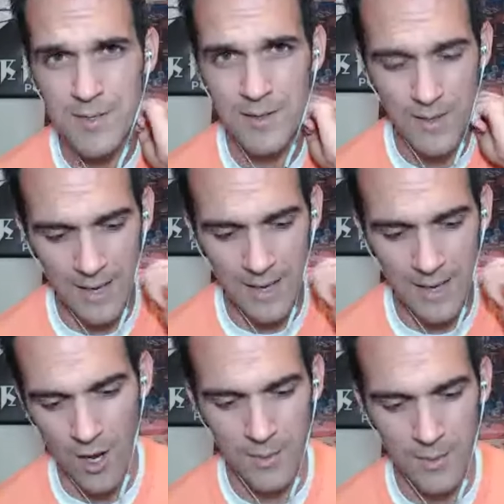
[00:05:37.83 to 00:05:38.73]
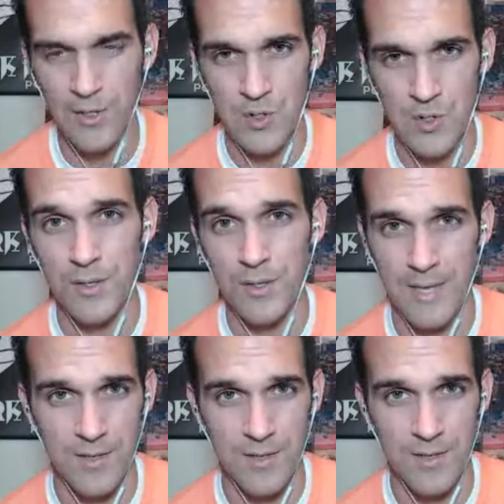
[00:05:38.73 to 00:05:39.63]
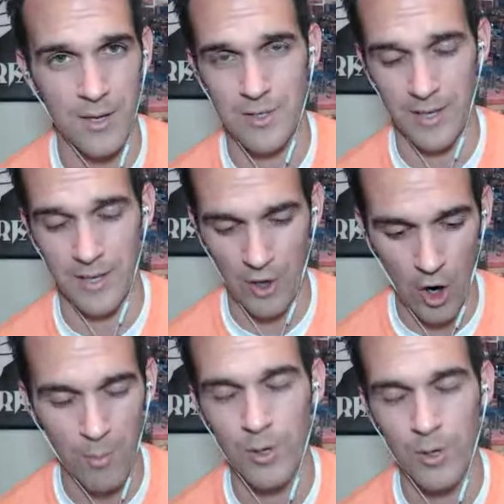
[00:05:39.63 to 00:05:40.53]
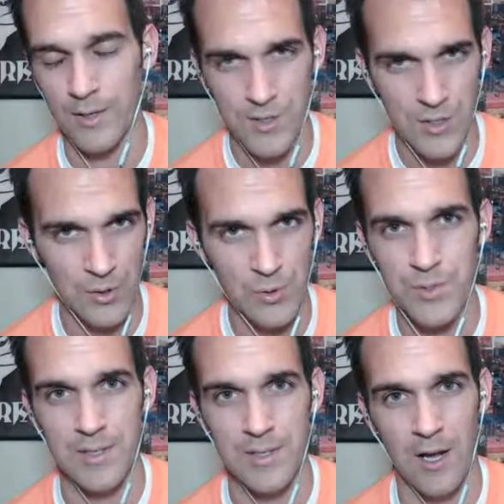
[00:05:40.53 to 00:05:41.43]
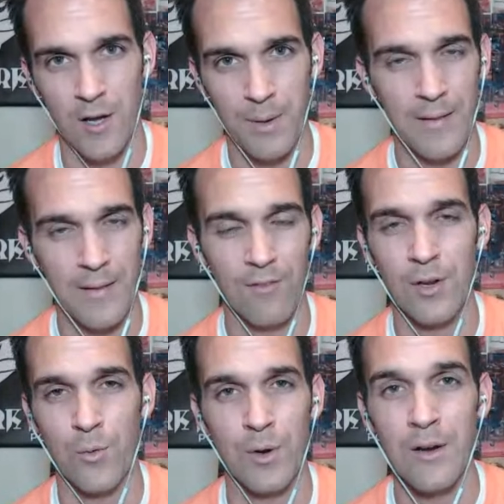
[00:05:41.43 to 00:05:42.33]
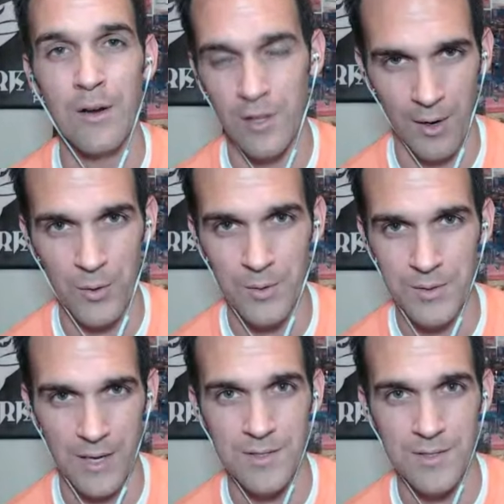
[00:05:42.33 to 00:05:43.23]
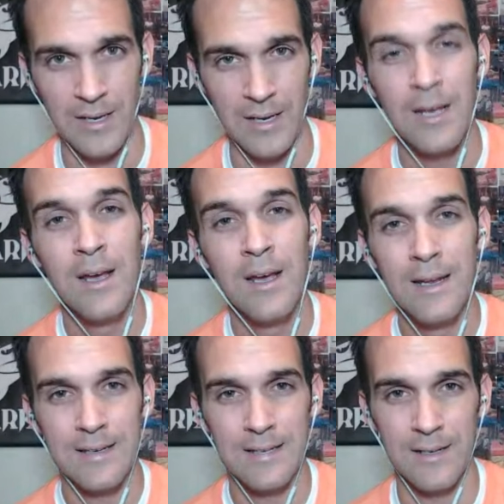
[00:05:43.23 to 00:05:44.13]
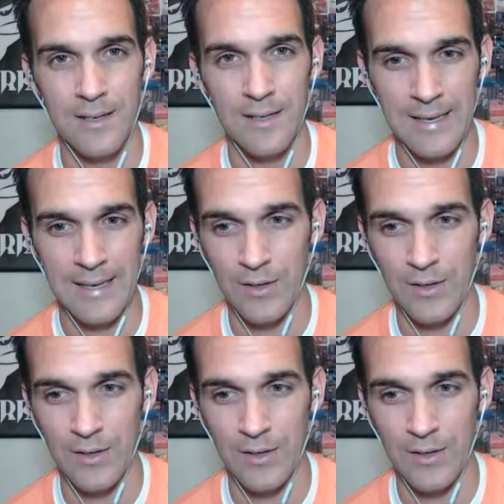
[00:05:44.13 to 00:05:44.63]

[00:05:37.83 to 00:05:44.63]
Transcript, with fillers: you can't tell me in these small towns they mentioned, like Auburn and Tuscaloosa and South Bend, they have anywhere near the amount of hotels they need to get